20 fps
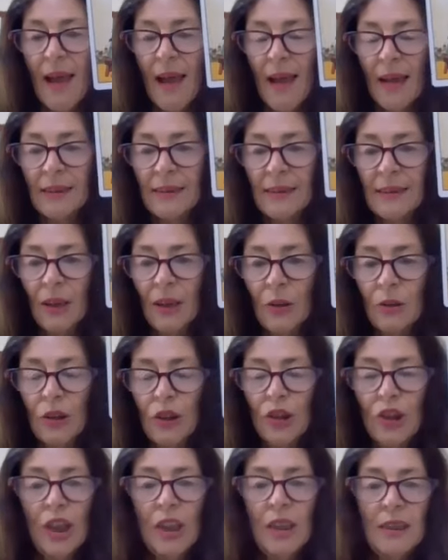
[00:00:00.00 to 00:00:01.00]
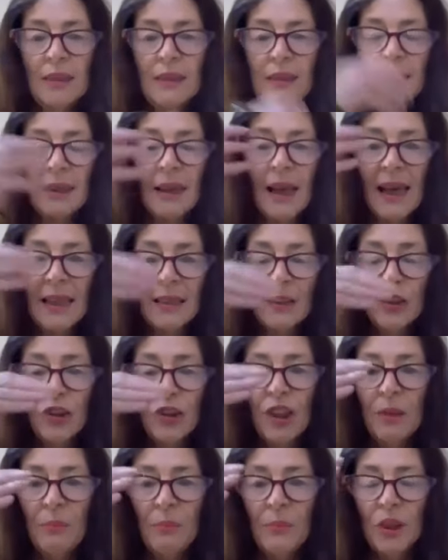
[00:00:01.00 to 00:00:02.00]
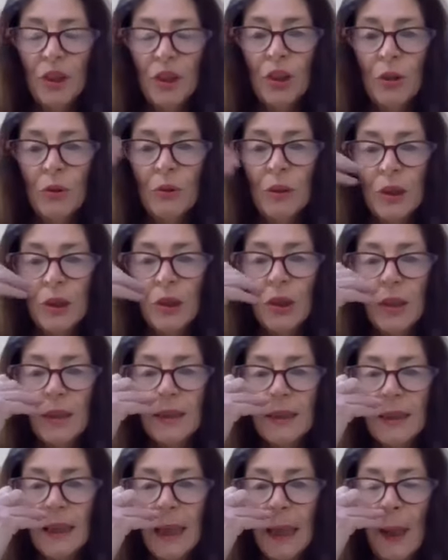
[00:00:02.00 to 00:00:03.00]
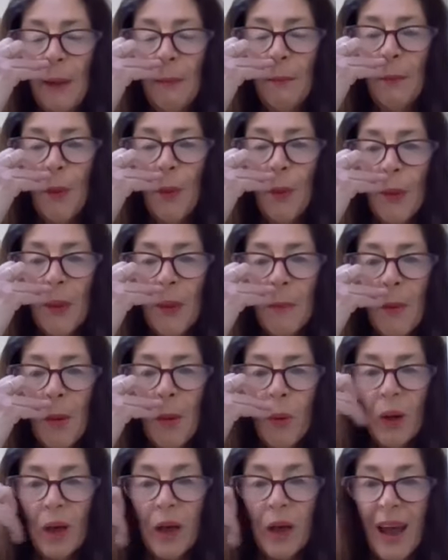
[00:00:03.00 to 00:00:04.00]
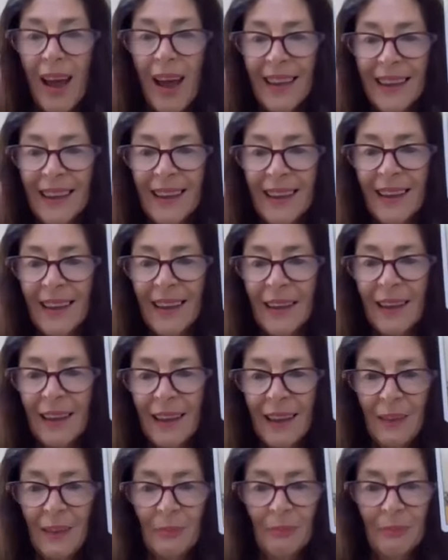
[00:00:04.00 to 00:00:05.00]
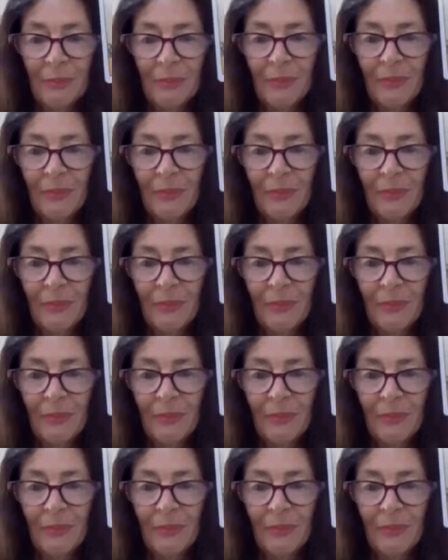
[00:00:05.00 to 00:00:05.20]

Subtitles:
And so as she matures, she's thinking more and more like him.